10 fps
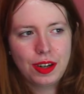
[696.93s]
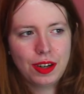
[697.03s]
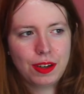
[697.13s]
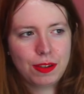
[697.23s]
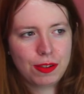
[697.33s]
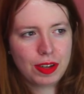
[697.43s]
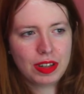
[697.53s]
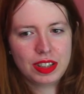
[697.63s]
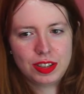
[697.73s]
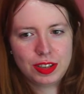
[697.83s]

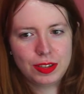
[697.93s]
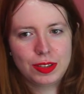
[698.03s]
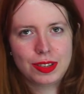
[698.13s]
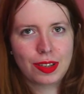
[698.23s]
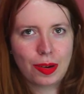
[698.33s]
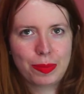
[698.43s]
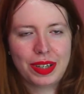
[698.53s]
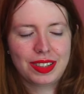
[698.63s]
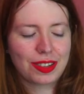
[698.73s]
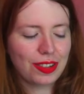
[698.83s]
religious
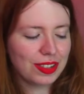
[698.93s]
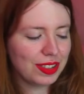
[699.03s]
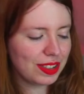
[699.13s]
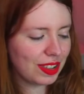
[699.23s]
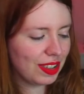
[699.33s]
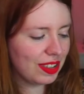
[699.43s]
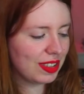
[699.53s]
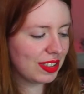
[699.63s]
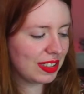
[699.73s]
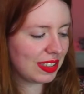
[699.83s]
topics on the
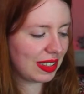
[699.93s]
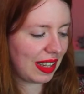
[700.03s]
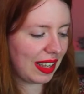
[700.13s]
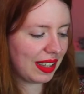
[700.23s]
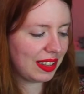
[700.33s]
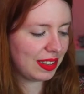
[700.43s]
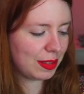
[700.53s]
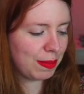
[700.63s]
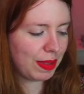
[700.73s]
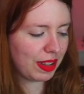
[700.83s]
songs, like these
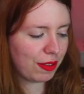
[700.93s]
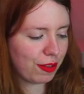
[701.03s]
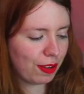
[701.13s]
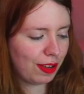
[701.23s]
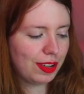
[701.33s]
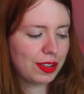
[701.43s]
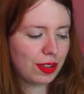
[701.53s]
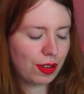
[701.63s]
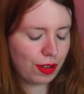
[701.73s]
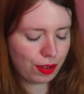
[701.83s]
metaphors
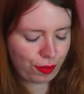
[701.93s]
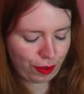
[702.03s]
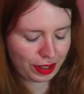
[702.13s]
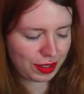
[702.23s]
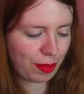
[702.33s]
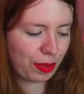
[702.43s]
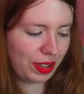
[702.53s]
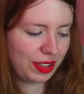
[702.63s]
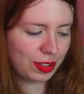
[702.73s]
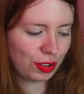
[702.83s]
of, for example,
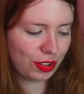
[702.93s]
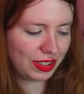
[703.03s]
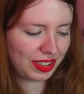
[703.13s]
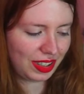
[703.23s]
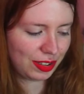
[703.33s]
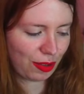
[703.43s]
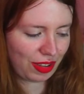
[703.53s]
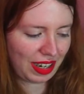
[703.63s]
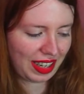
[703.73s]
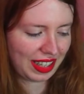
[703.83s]
in the song, say
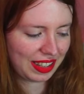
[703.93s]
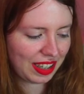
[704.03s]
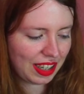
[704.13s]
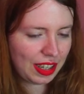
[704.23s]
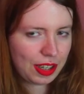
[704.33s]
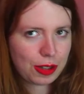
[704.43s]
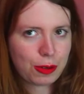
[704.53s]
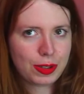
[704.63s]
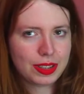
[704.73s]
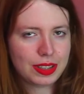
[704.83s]
something like
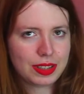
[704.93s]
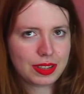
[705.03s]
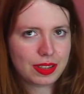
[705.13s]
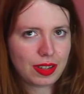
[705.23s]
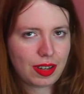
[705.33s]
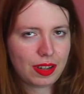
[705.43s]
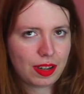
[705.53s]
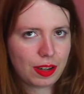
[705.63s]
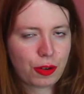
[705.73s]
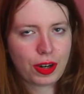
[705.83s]
Christ,
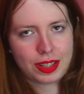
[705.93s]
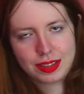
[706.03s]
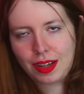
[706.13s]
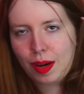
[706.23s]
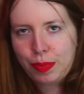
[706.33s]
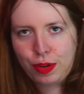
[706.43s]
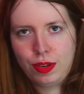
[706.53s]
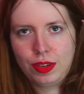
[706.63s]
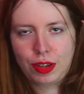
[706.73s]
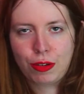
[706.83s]
Christ up
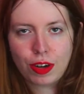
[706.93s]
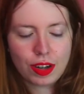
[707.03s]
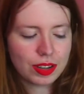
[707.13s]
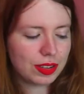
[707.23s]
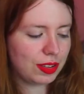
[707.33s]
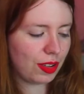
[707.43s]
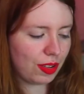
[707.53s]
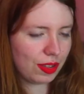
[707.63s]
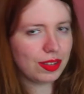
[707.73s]
on a cross. So,